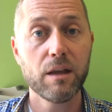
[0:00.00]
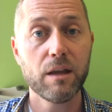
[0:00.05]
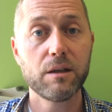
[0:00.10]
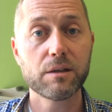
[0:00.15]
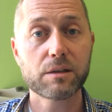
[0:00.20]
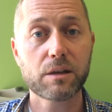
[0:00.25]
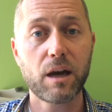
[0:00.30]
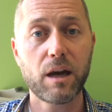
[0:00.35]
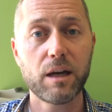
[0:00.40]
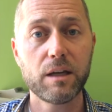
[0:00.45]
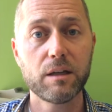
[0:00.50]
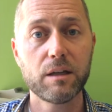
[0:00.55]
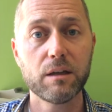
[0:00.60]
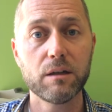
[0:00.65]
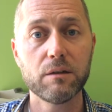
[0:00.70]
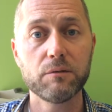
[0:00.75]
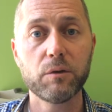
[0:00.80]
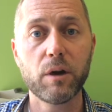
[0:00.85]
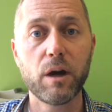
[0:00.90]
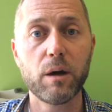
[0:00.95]
this kind
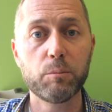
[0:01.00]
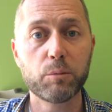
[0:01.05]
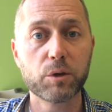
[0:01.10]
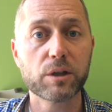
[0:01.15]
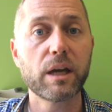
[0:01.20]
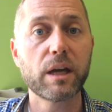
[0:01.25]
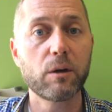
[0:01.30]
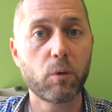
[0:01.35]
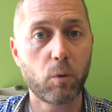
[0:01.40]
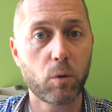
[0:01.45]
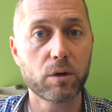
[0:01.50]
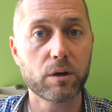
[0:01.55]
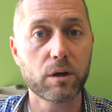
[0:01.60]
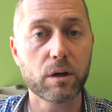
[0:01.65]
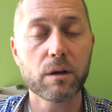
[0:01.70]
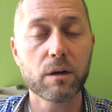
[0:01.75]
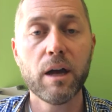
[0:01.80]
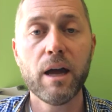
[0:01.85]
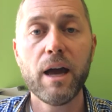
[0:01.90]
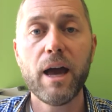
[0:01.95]
of bringing
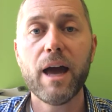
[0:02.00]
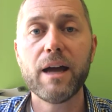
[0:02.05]
order.